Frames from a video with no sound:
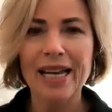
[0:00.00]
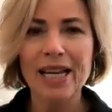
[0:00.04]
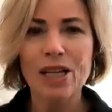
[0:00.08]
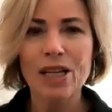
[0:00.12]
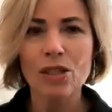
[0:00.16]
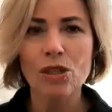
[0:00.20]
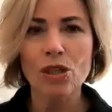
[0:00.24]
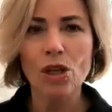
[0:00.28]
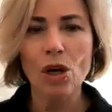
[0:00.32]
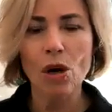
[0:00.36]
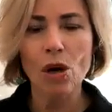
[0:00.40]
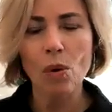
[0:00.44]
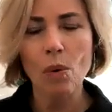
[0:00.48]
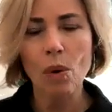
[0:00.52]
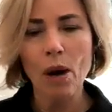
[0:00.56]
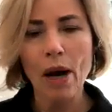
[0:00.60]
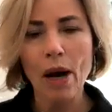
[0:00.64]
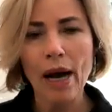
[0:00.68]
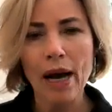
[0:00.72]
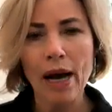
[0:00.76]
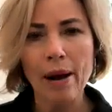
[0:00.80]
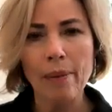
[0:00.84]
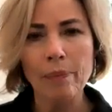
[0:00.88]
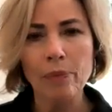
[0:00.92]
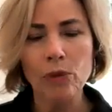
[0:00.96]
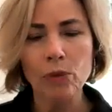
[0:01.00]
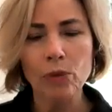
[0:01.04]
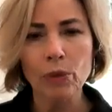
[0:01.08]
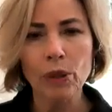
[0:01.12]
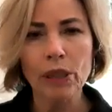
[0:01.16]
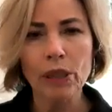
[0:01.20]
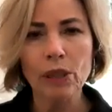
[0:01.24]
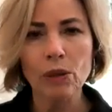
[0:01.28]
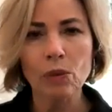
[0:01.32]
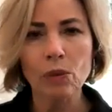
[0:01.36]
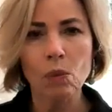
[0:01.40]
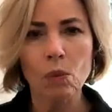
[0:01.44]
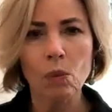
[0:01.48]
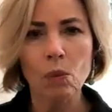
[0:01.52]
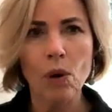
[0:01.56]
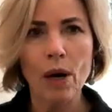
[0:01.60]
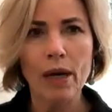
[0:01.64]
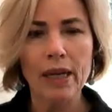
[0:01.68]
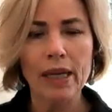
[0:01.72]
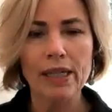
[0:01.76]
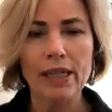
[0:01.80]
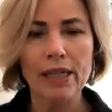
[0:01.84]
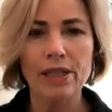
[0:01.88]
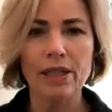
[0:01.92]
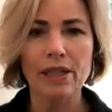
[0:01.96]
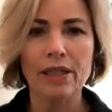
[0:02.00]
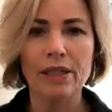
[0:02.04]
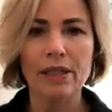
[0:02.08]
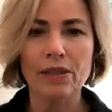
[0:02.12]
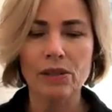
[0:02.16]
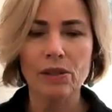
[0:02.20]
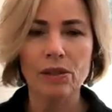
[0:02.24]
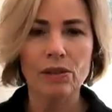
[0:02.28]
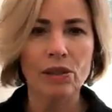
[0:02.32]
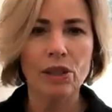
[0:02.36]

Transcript: So really wanted to,